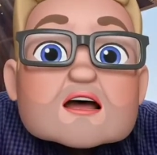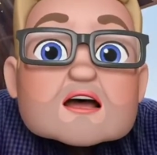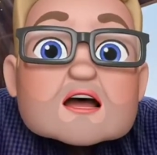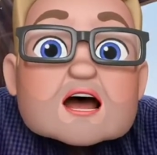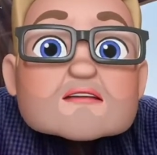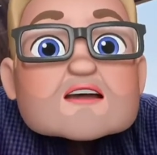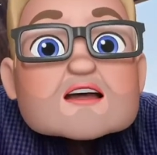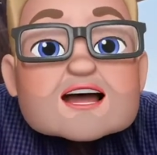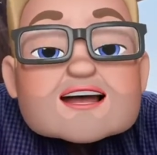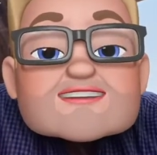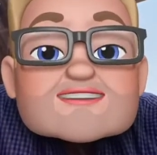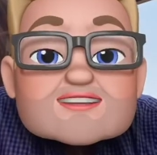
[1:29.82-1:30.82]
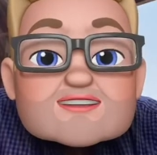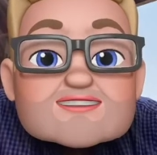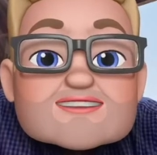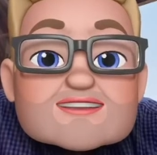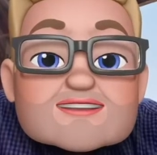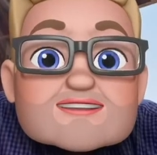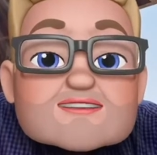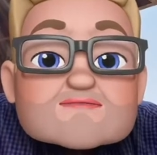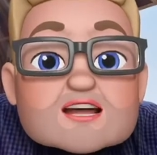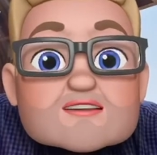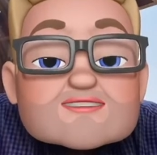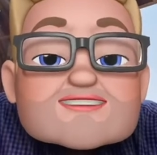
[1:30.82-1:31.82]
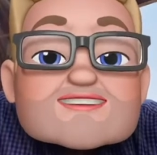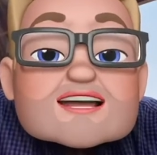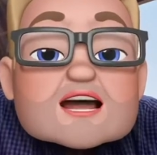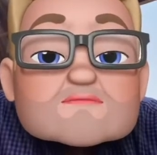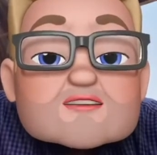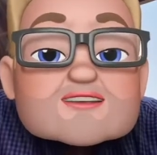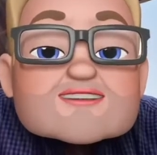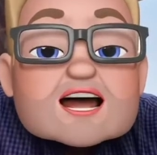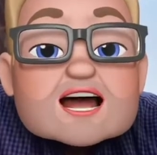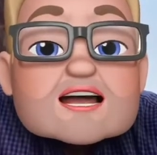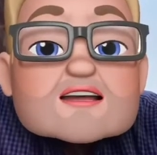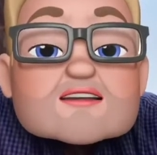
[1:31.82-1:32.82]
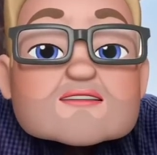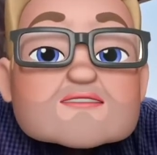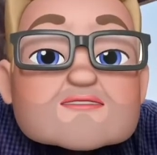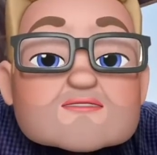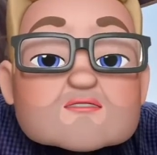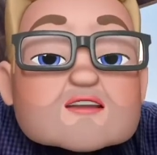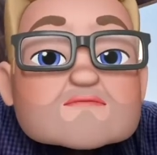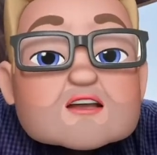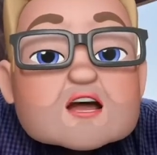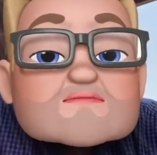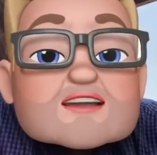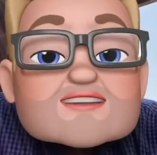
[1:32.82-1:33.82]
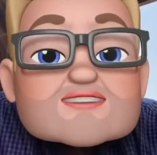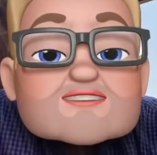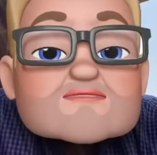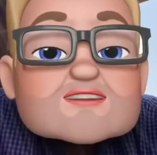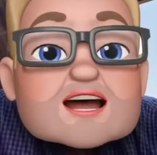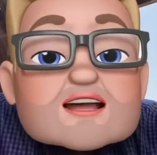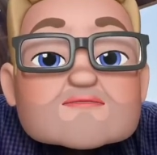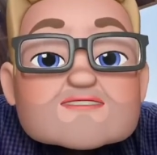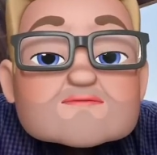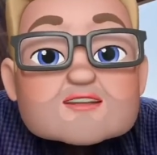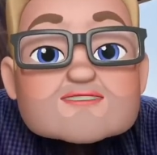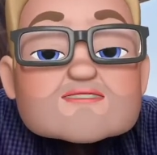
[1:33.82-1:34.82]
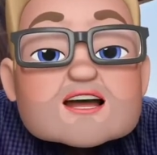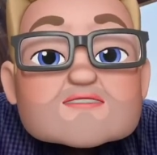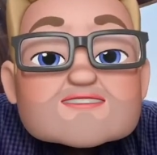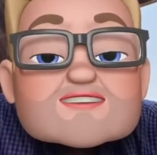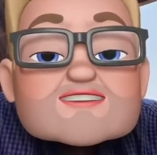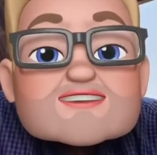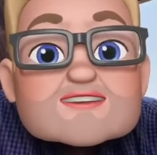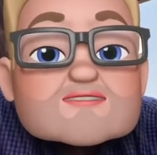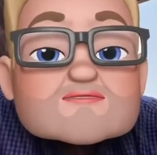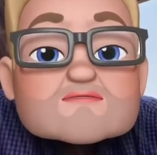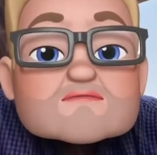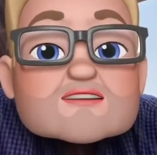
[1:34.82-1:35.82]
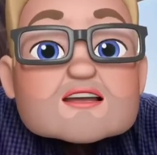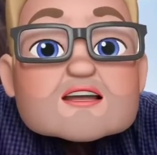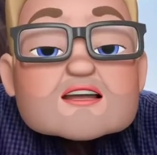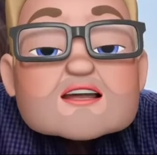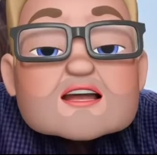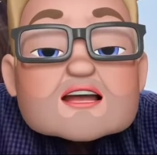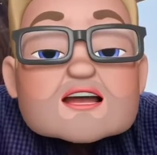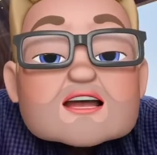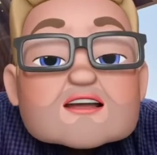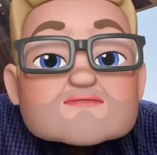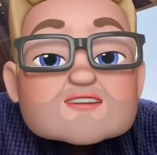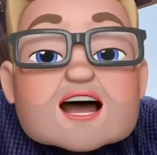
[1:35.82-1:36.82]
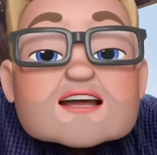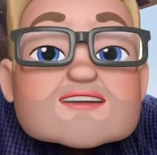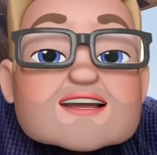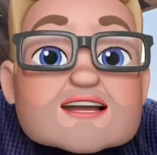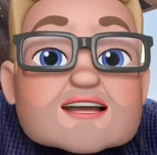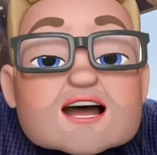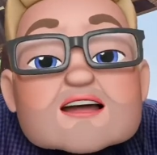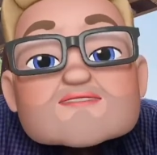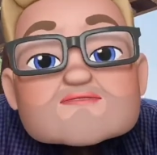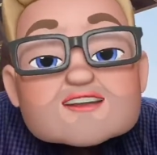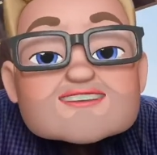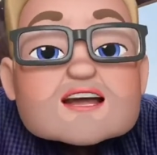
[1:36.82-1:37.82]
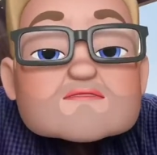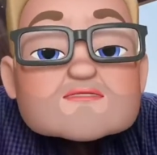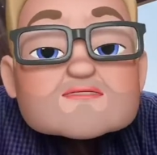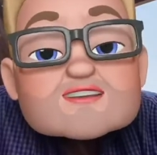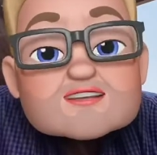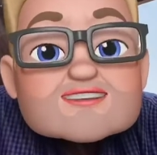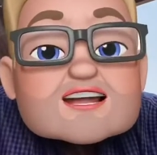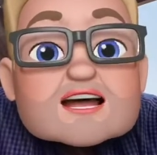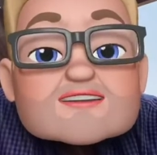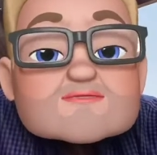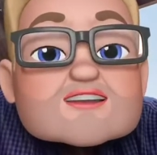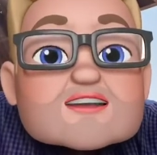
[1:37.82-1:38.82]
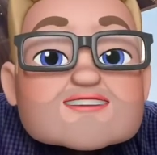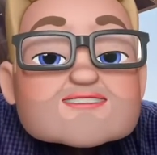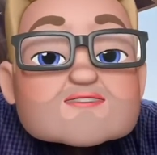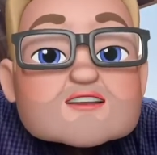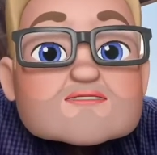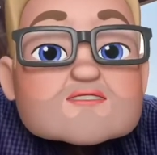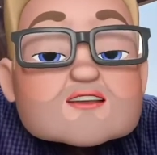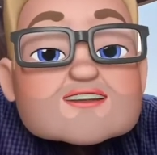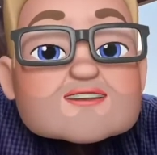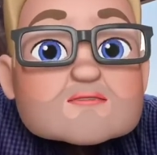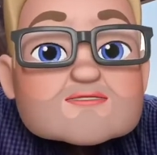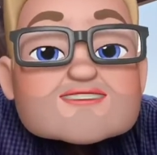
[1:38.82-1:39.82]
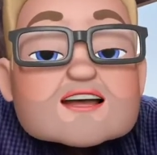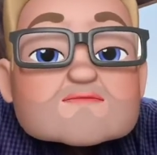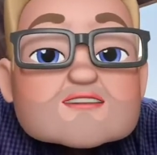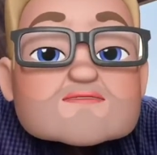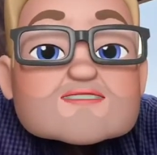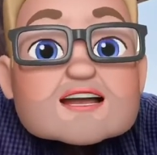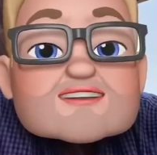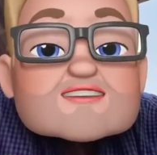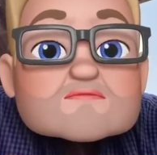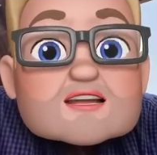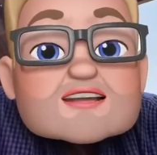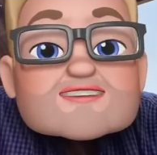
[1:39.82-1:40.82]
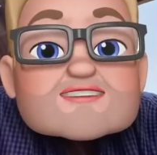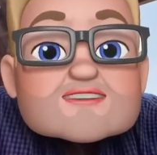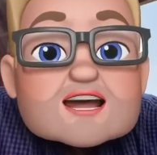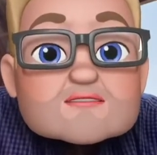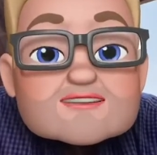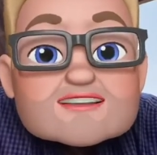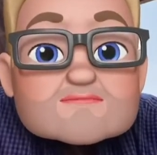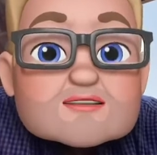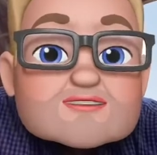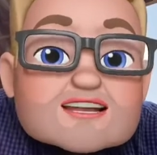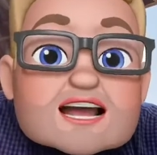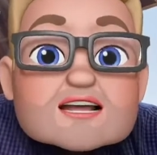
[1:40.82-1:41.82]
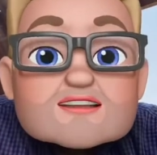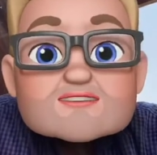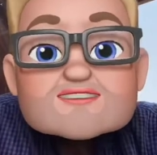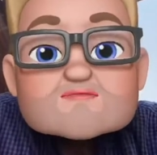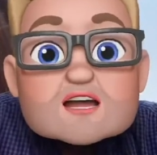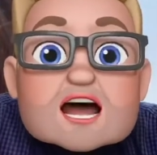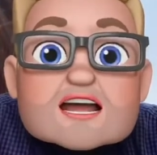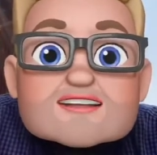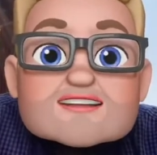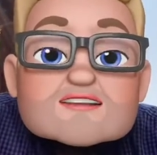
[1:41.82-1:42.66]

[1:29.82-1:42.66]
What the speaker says: And the latest news is the virus is not mutating or evolving to survive as most viruses do. Frankly, I don't rush out for flu shots because they're only 42% effective because the virus is mutating new strains.